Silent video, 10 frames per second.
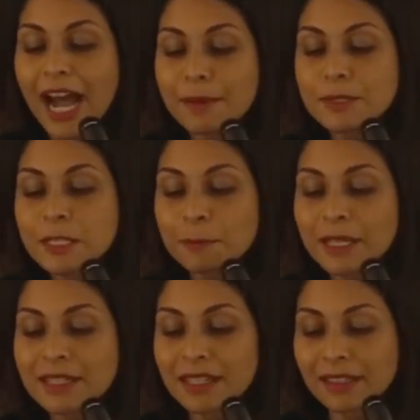I'm
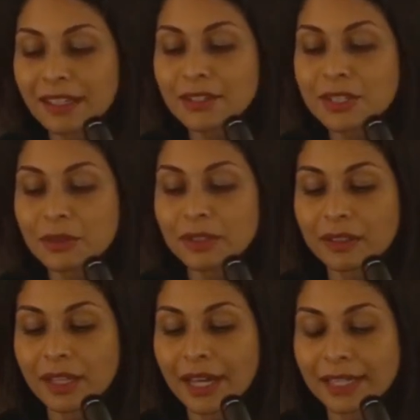speeding into
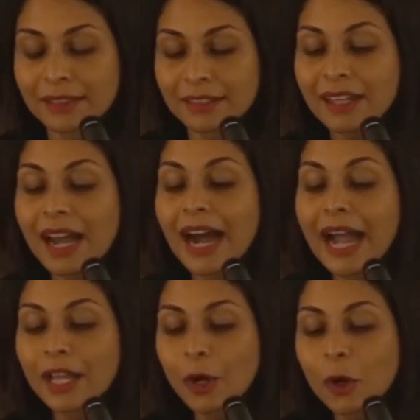the light.
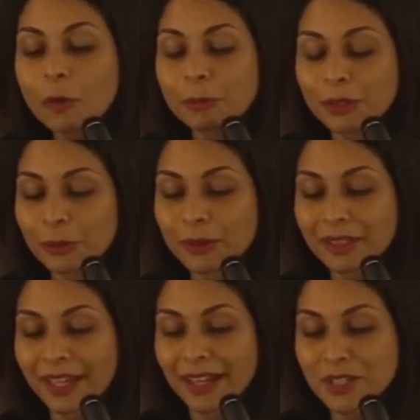I hope you will
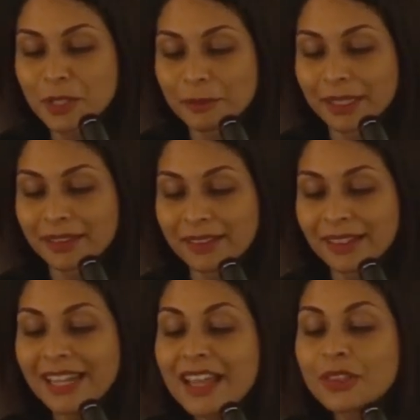catch me.
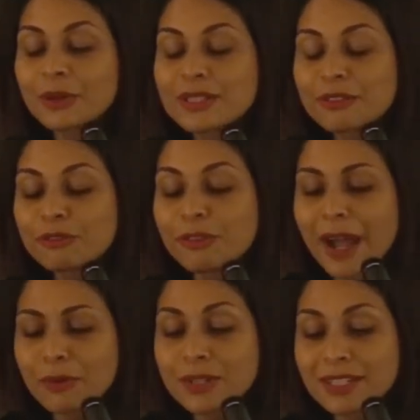There is a
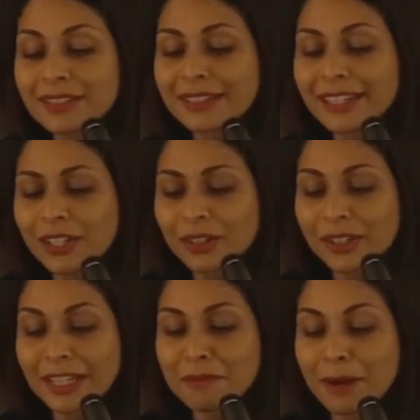fountain
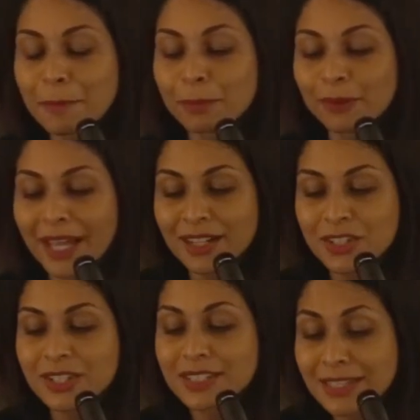here in my
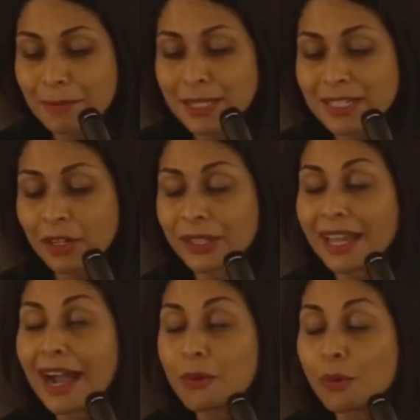blanched
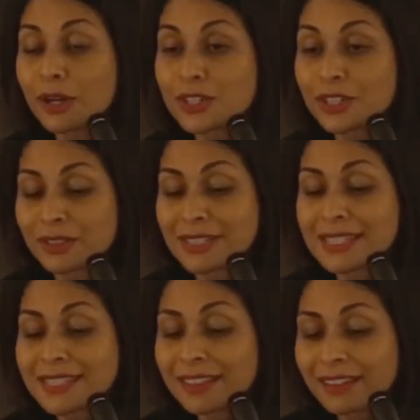cemetery. I want you to
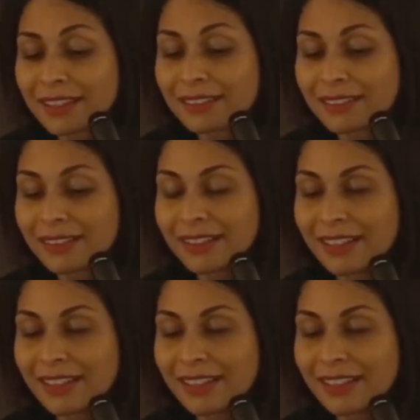see it.